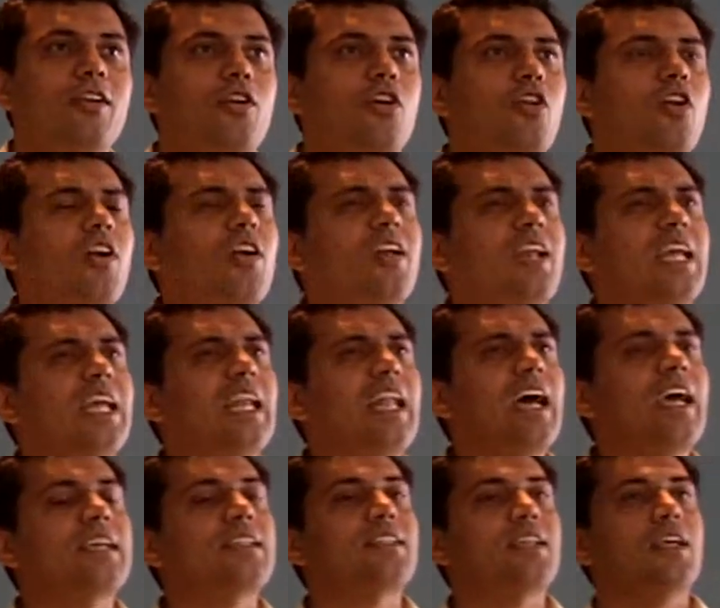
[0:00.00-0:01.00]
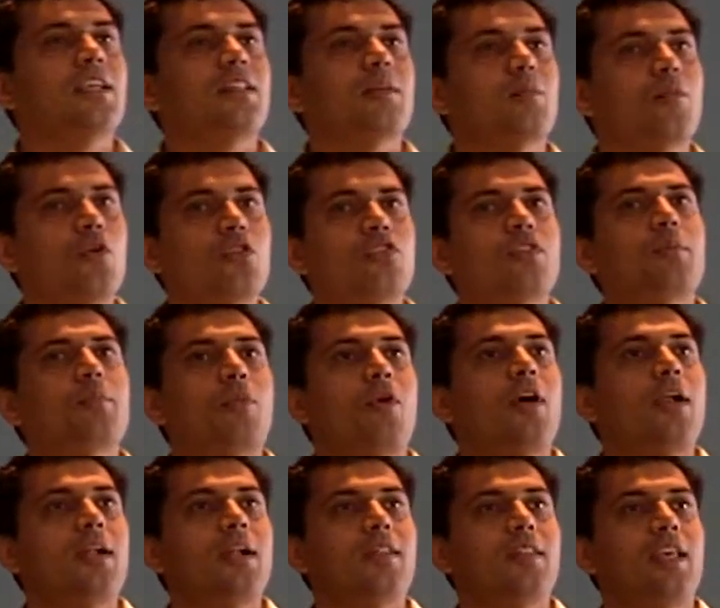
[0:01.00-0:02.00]
you're not realizing the most
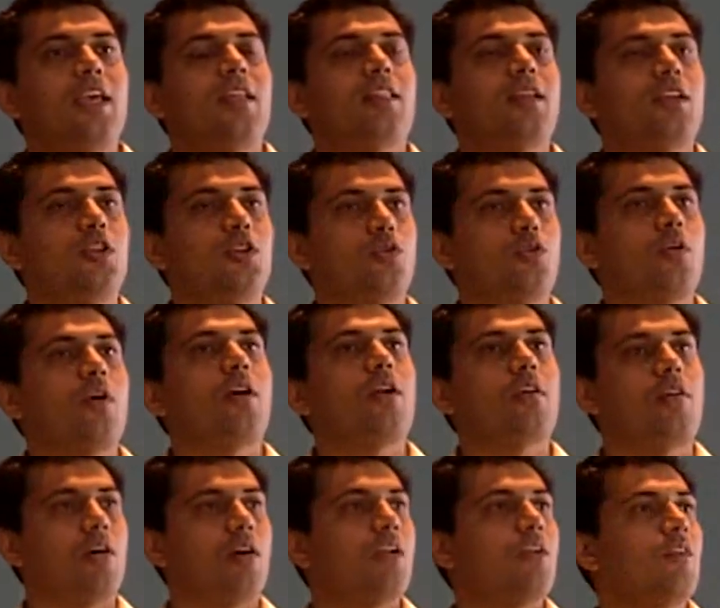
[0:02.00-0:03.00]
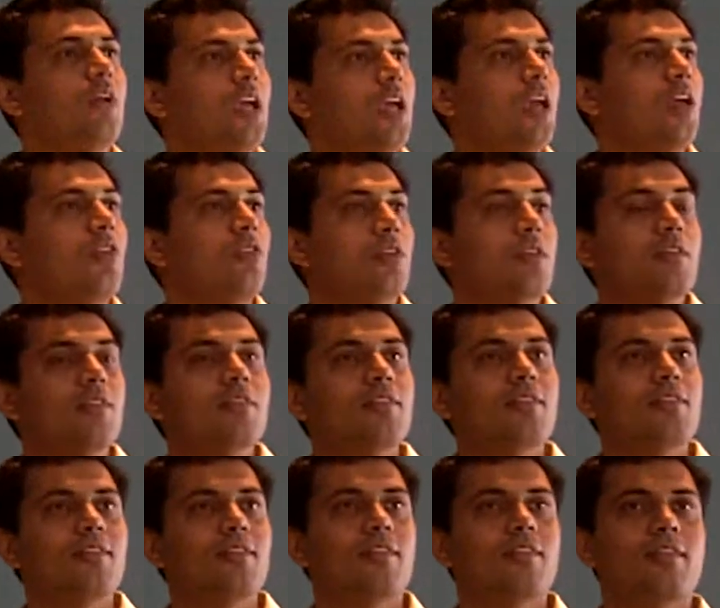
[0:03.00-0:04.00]
important thing that you are on a vacation
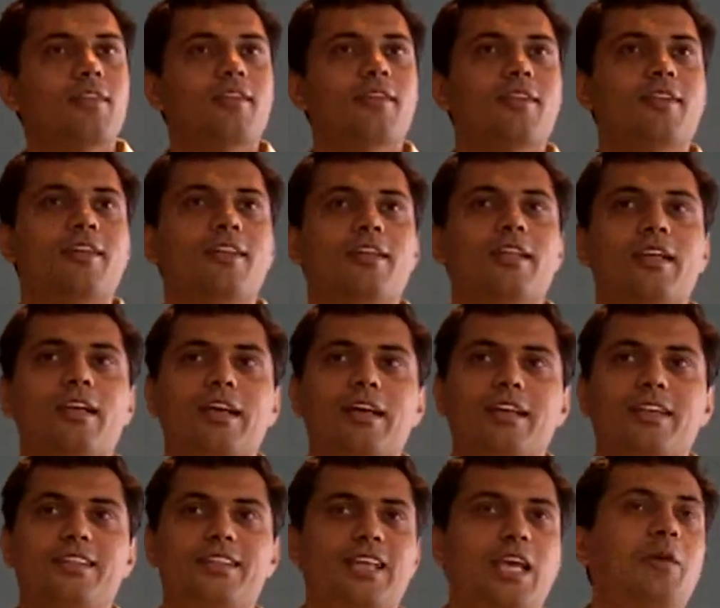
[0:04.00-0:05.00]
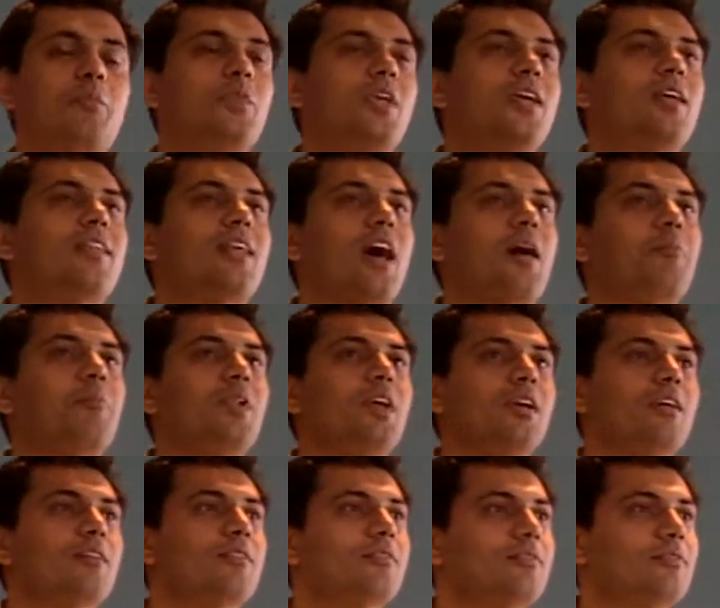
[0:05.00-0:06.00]
same thing is happening.